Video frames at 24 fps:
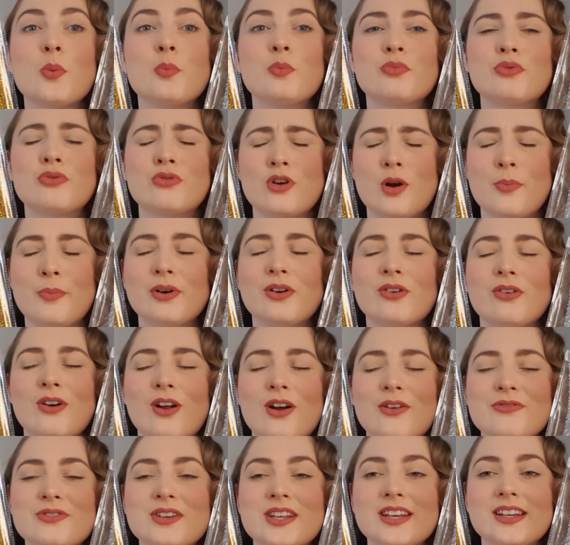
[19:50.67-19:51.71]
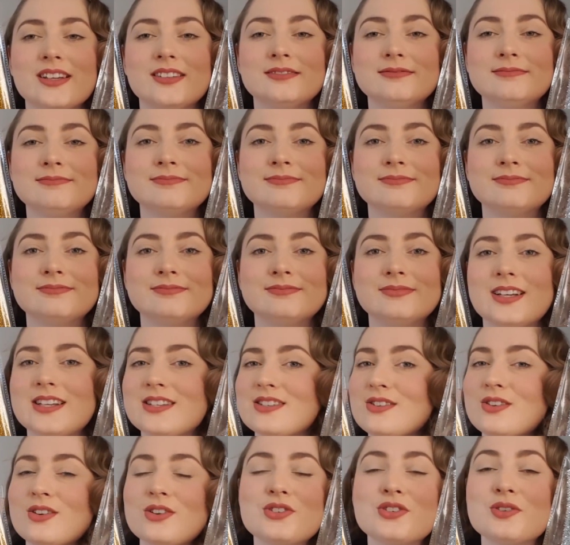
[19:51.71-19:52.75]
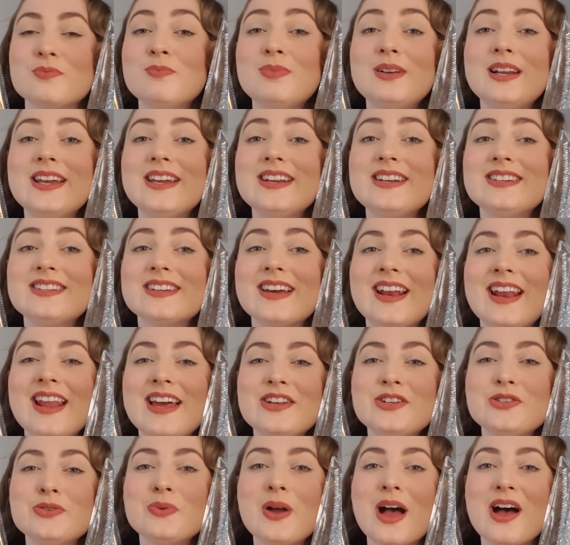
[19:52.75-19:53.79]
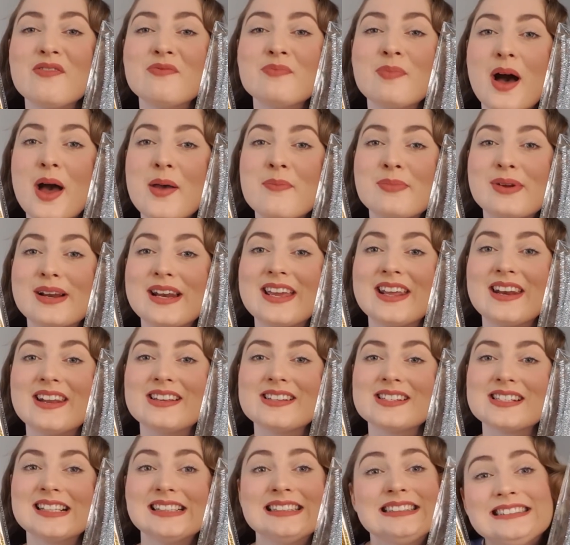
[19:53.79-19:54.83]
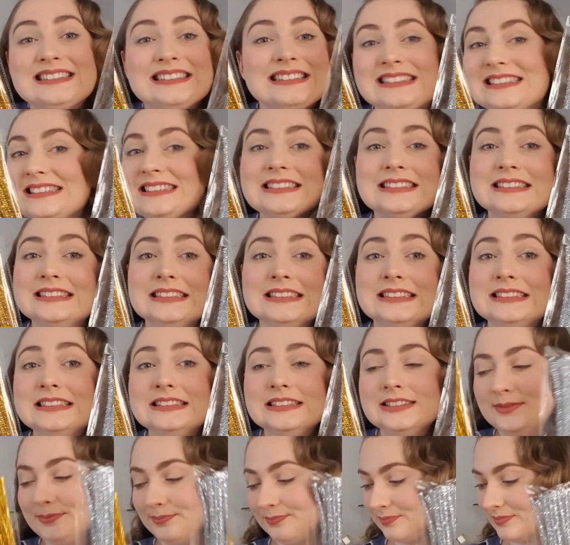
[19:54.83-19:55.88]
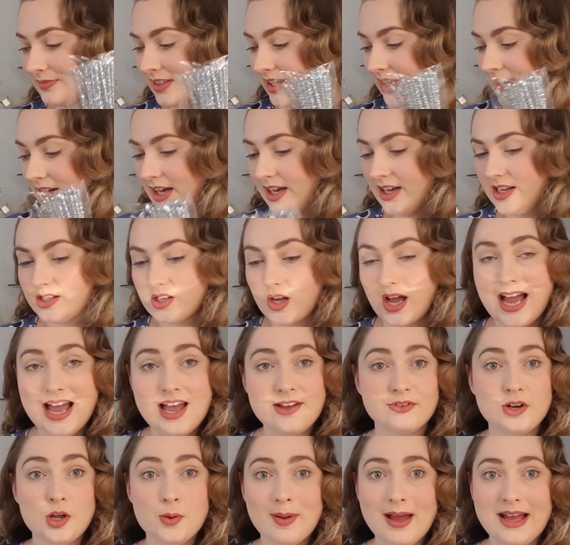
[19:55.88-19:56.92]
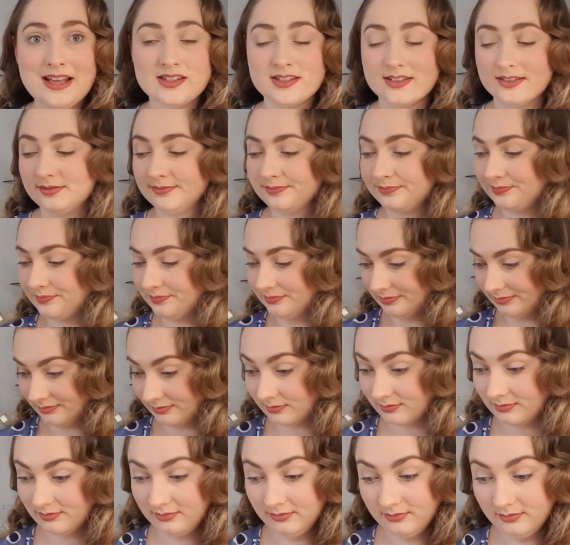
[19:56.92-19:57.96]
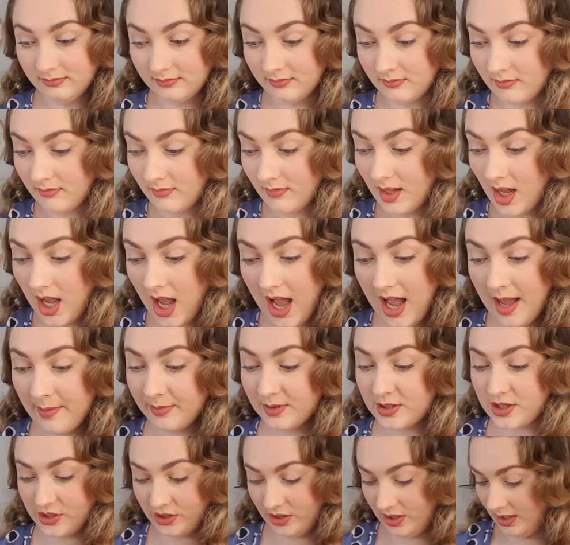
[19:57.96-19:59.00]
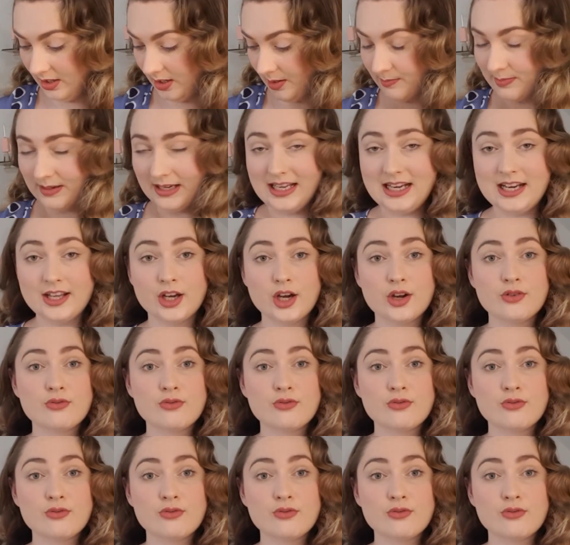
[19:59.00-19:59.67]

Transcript: proper crafting is not complete unless you have pipe cleaners. Yeah. So I have no pattern. I'm just going to completely go